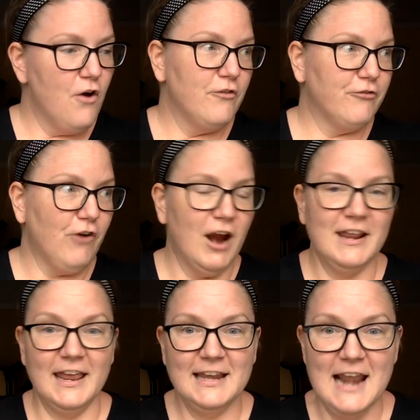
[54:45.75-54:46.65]

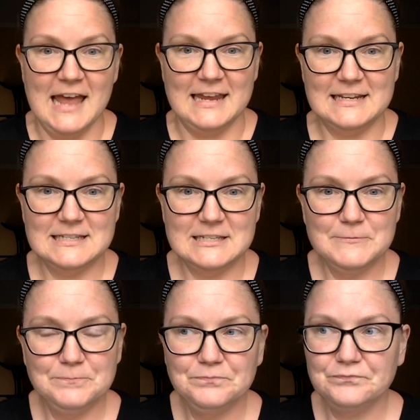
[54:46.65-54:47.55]
Friday night
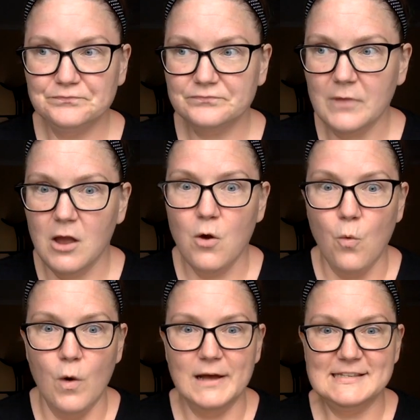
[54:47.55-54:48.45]

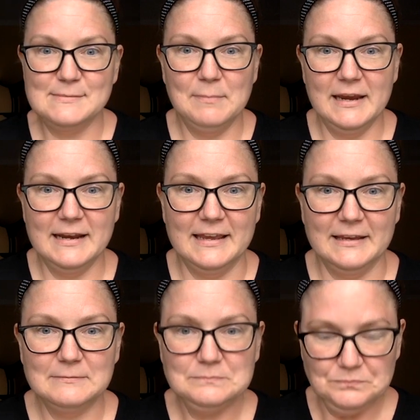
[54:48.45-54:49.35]
was
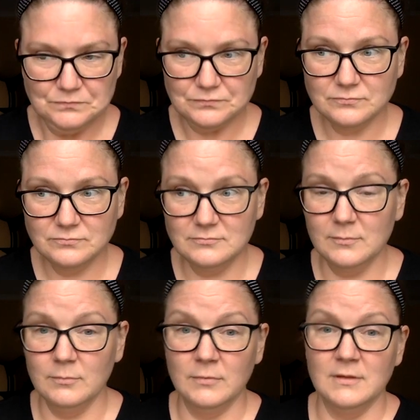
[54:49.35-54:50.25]
meeting
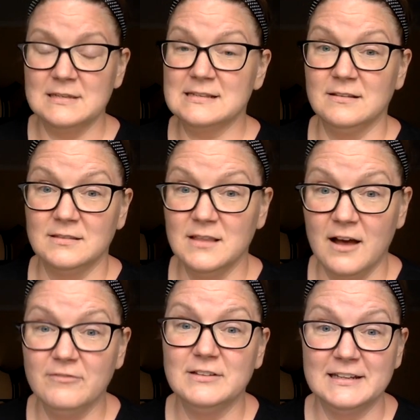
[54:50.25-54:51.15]
this
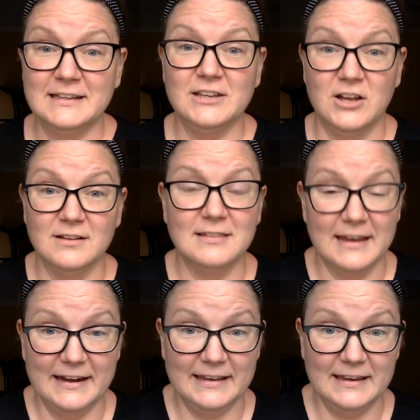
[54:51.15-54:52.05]
lovely young
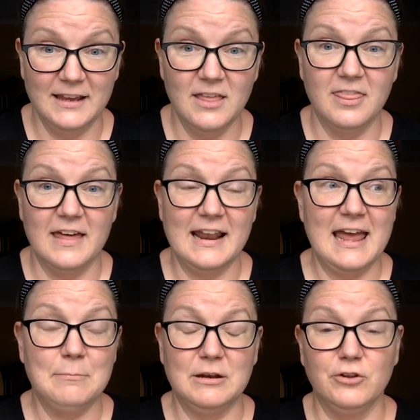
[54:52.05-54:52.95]
lady that I
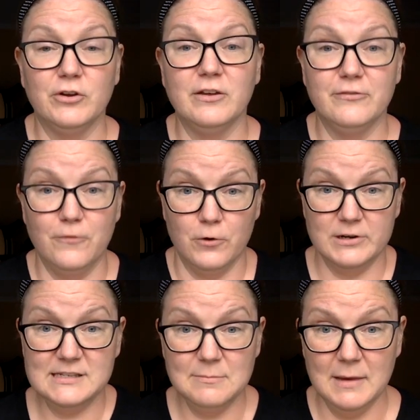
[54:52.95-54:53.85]
had been looking
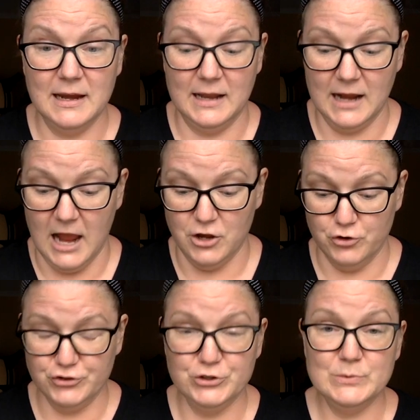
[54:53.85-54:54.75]
forward to meeting. I
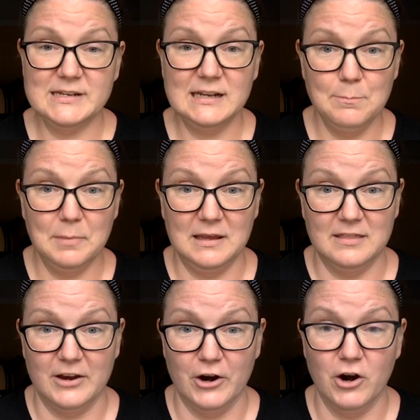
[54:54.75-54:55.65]
knew she was going to be
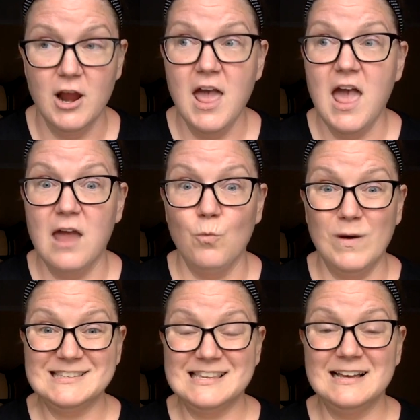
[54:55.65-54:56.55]
there. And
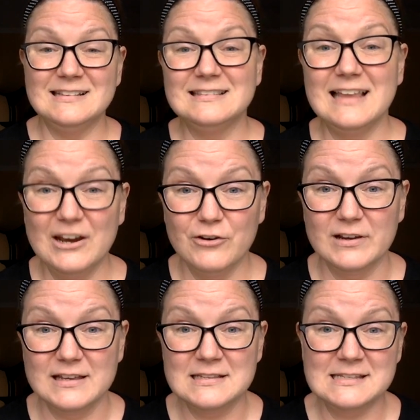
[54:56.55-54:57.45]
what's
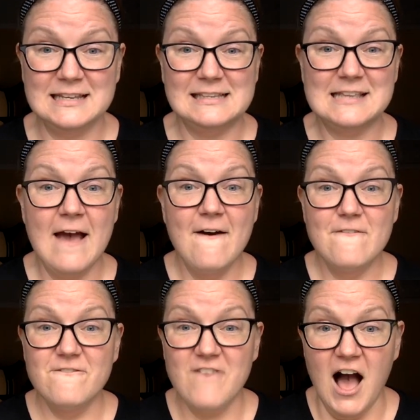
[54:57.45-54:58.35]
hilarious is
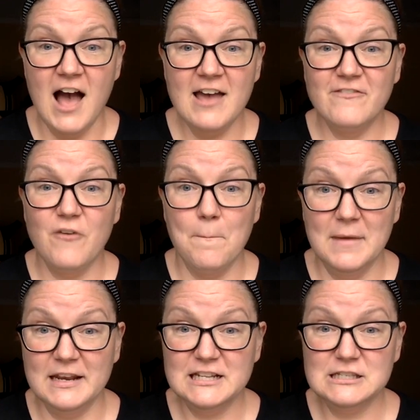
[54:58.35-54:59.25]
five
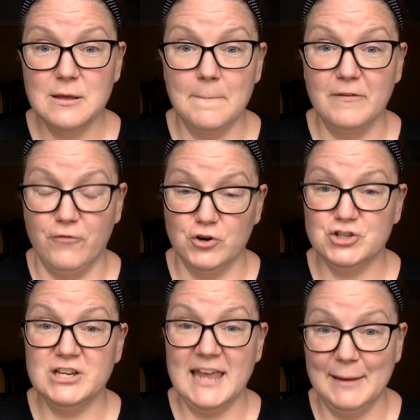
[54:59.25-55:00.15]
minutes before
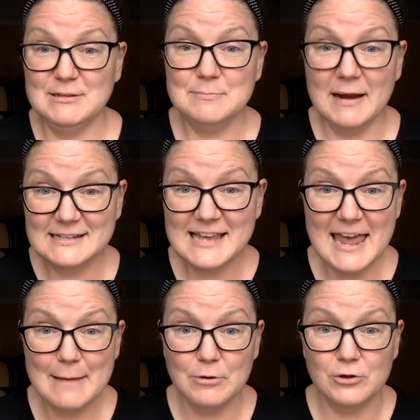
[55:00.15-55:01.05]
she came to my
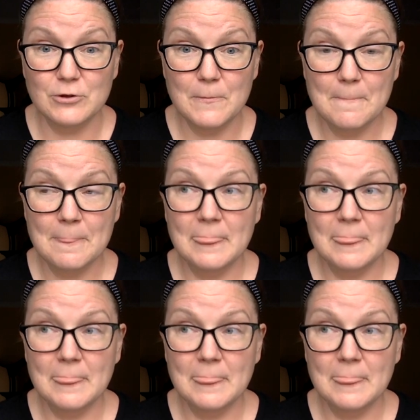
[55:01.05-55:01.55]
table,